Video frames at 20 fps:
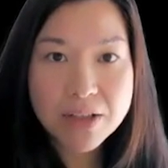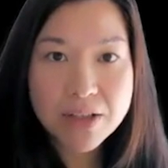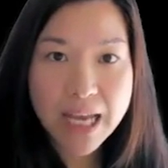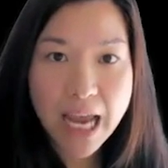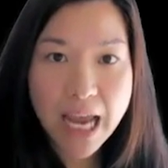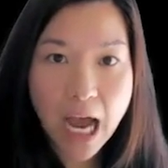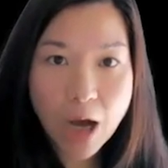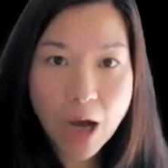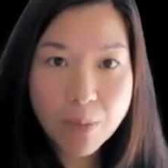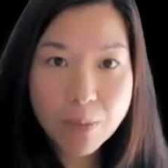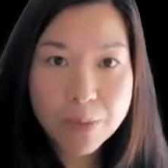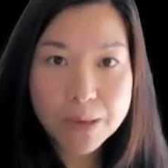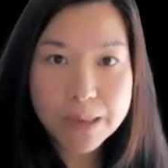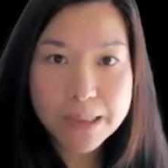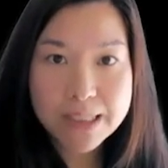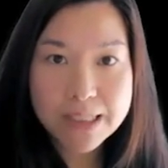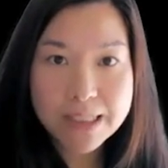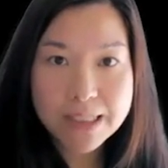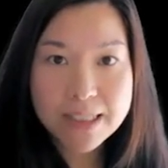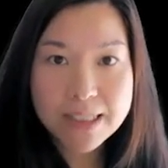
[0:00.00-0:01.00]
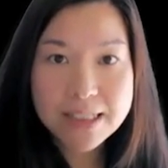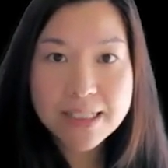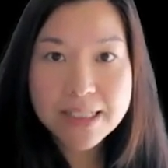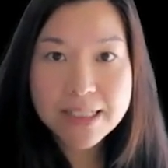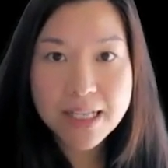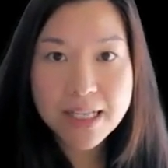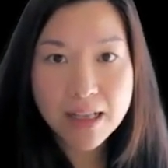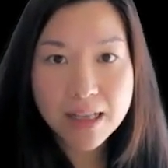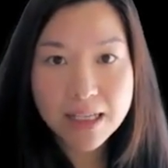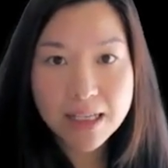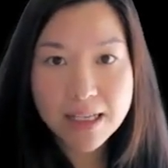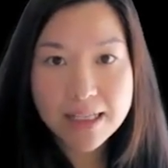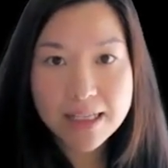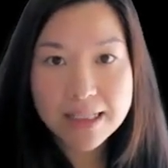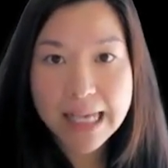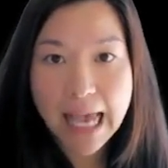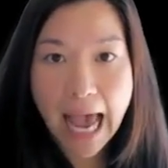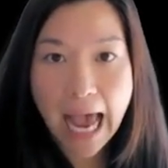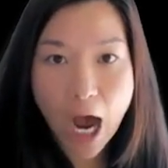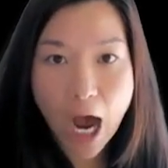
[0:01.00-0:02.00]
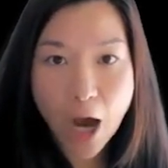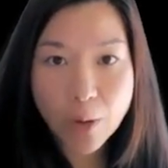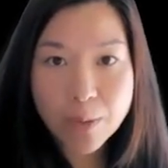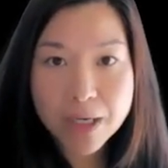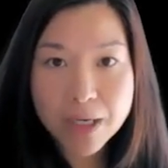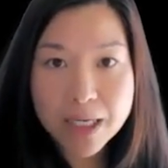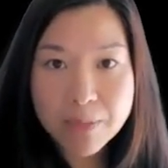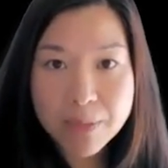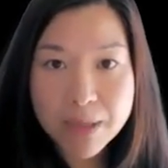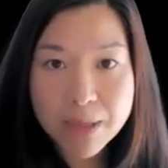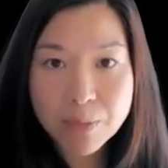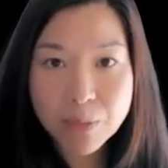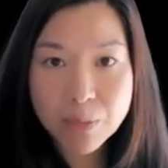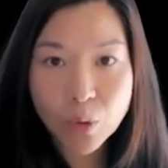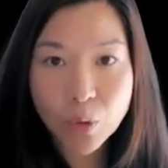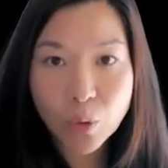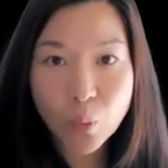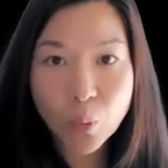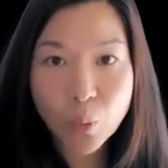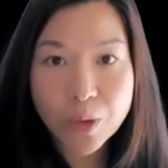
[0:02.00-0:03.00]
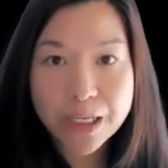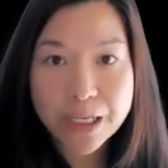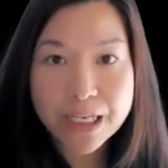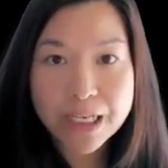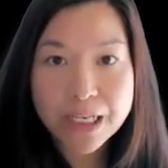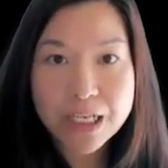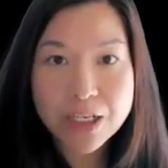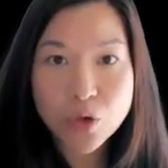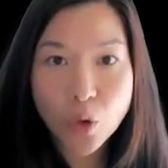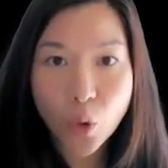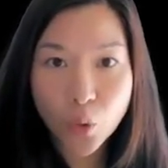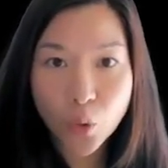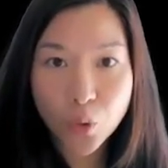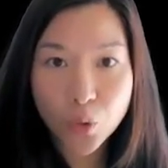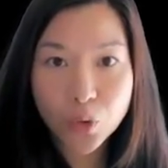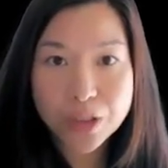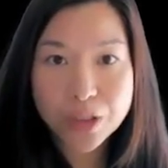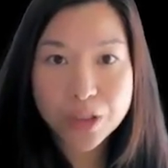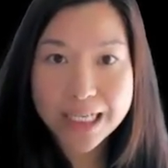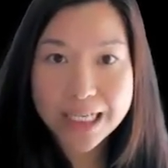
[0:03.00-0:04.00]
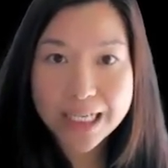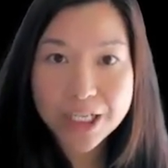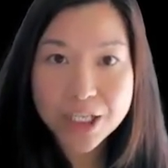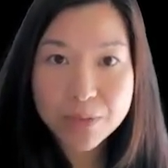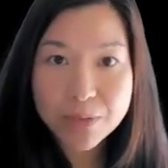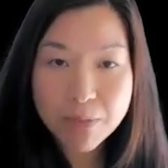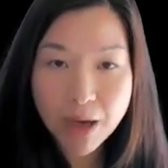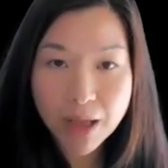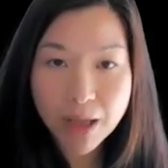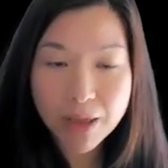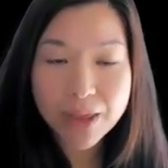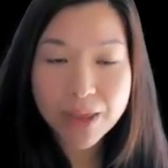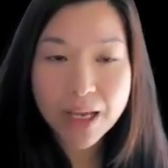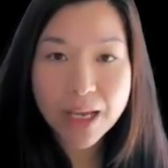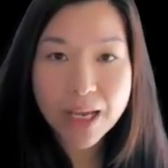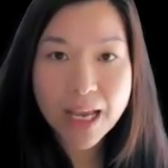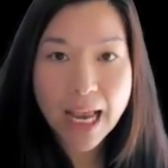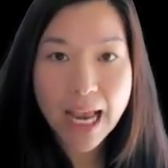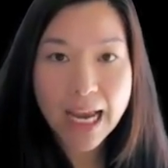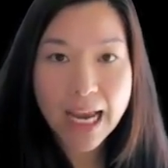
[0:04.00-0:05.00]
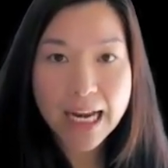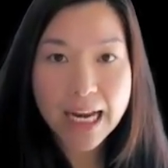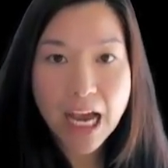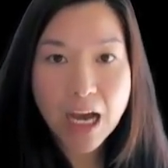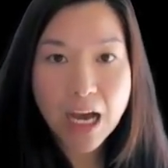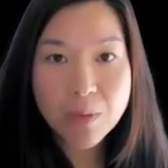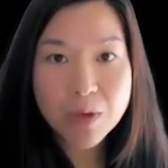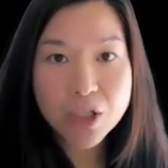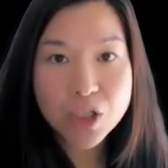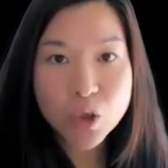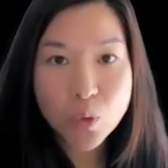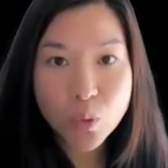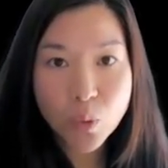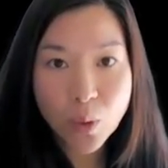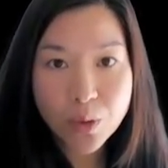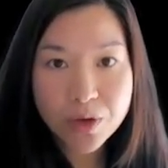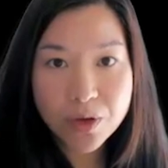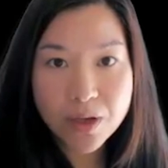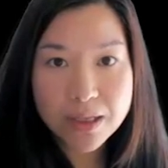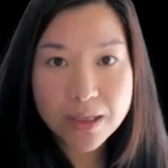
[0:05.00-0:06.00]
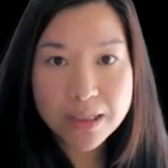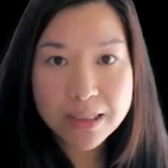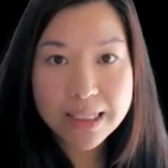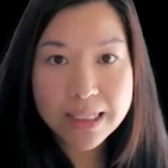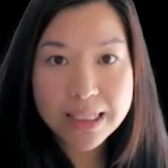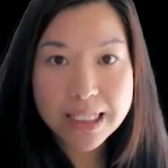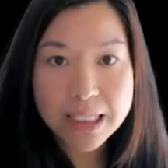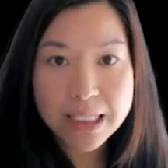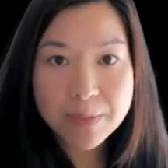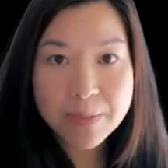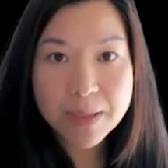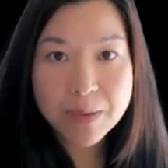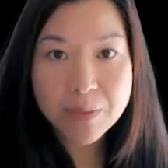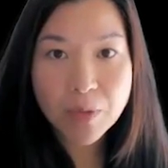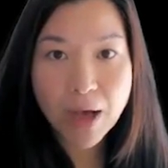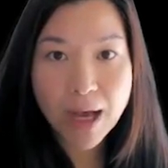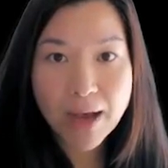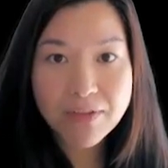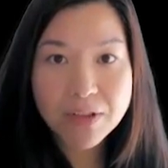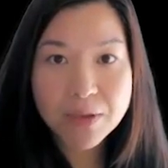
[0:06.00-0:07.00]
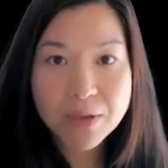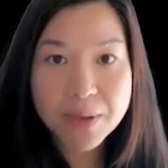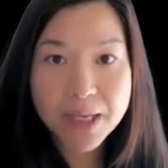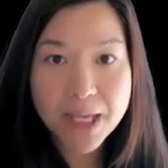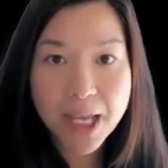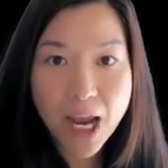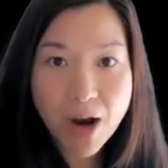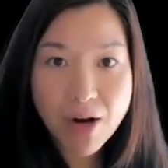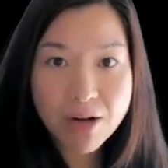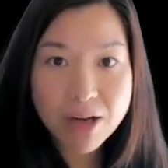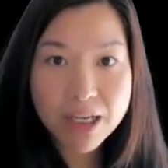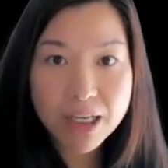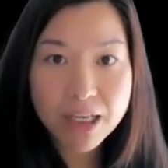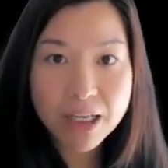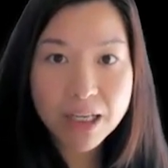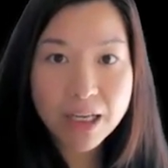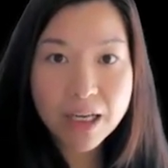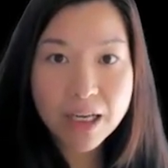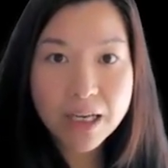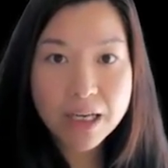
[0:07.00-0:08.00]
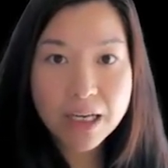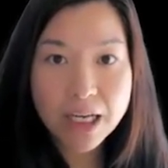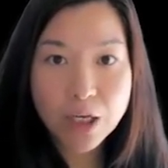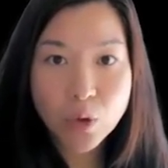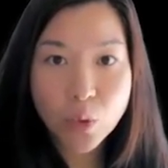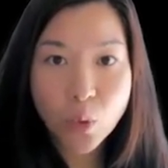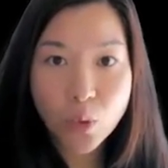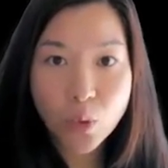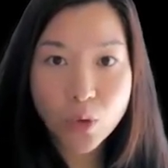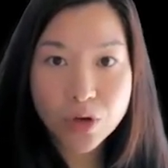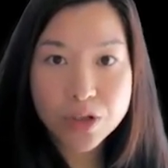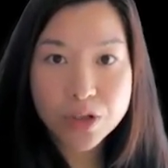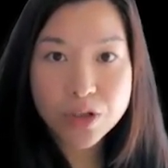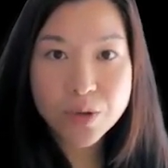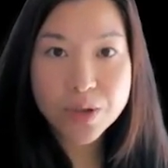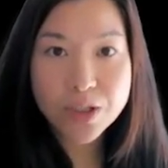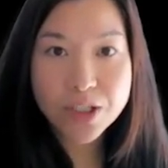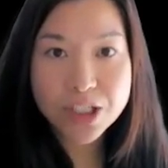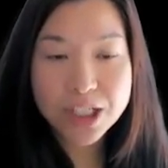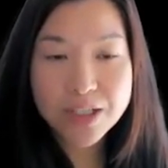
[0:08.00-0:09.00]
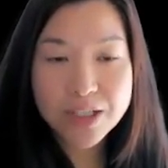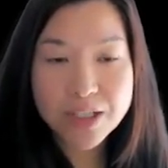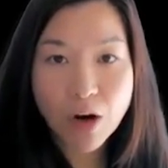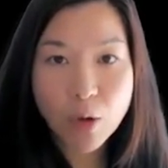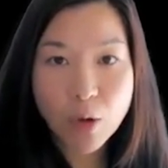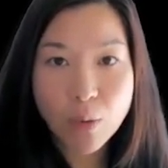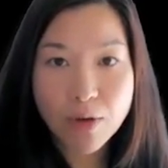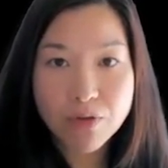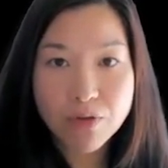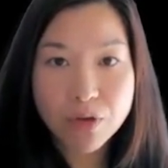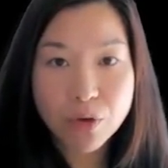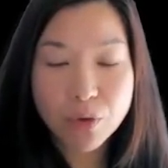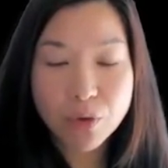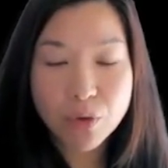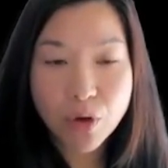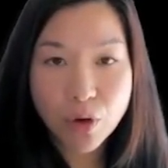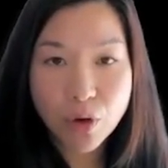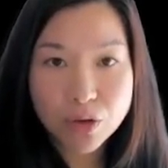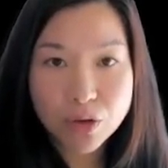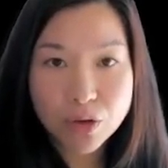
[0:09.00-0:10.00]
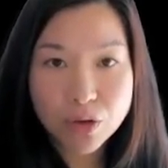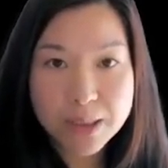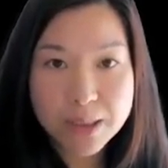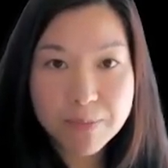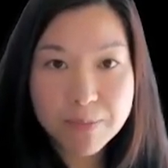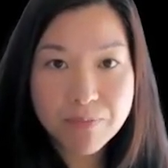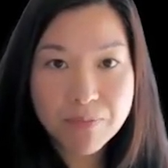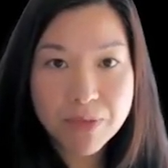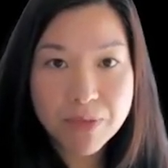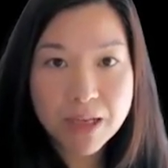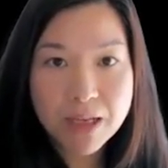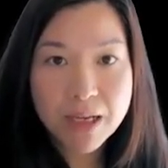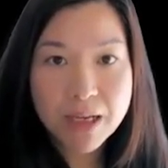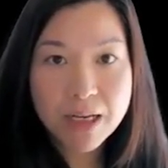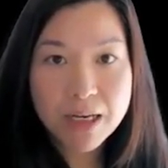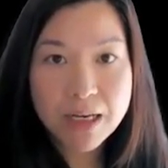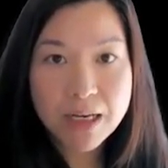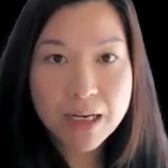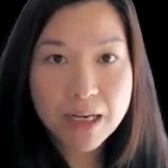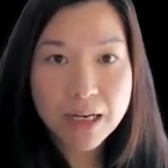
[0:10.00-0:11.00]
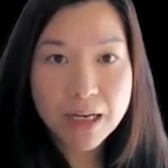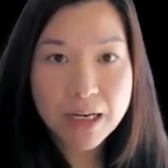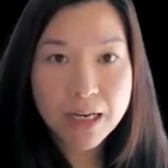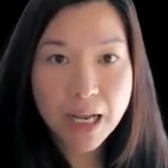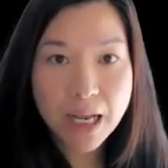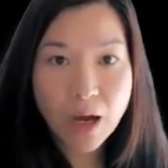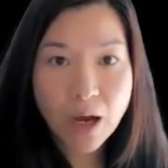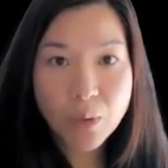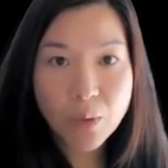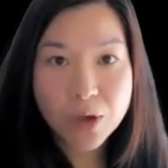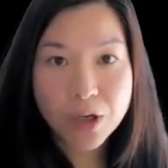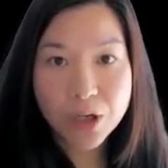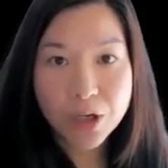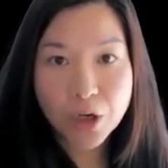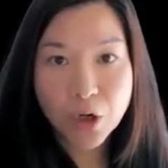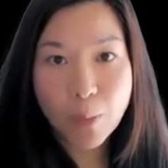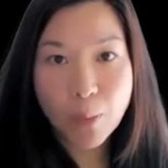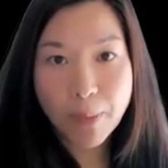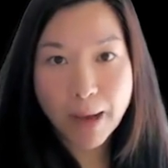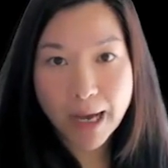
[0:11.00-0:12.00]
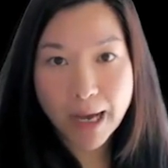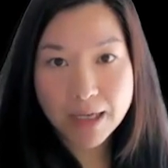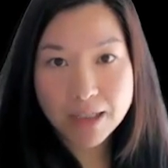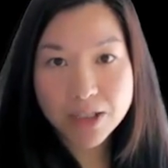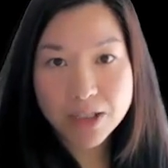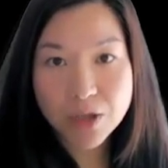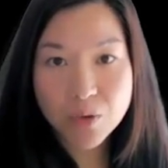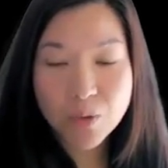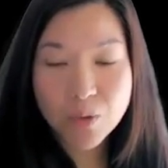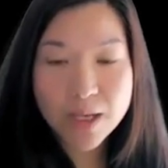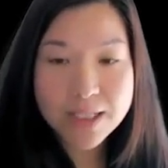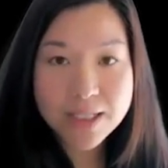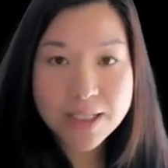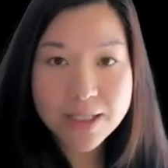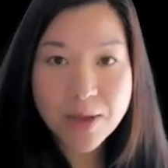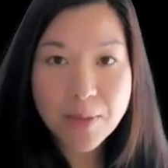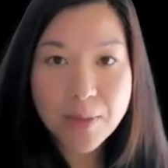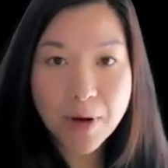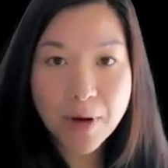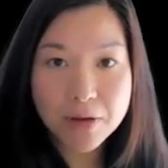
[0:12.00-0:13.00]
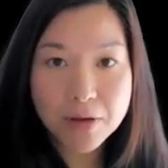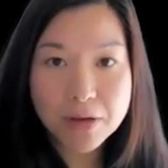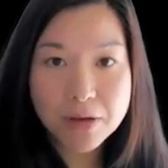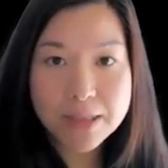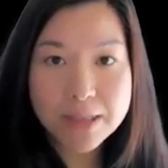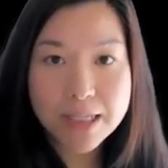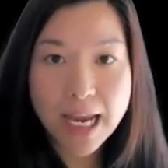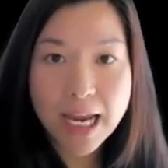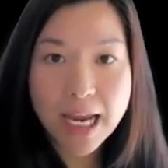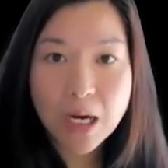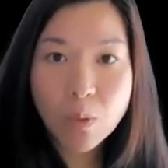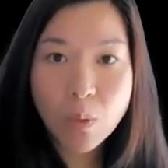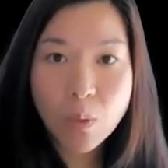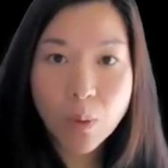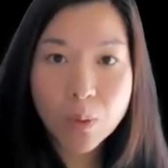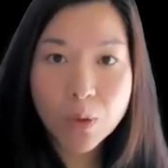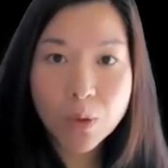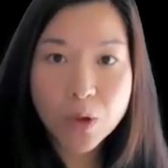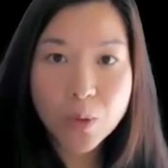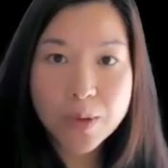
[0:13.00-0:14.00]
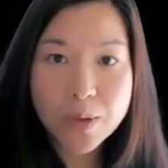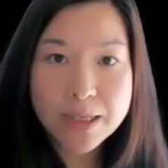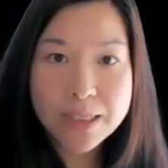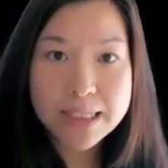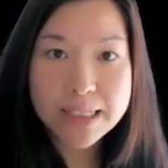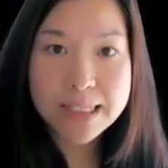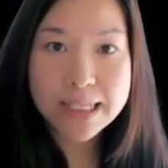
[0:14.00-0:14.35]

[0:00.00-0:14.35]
to the outputs, this is telling us how many people we need total each month and how much quota do these people have to be carrying in order to achieve our revenue goals. Now we're going to go back to the rest of the models, and what we're going to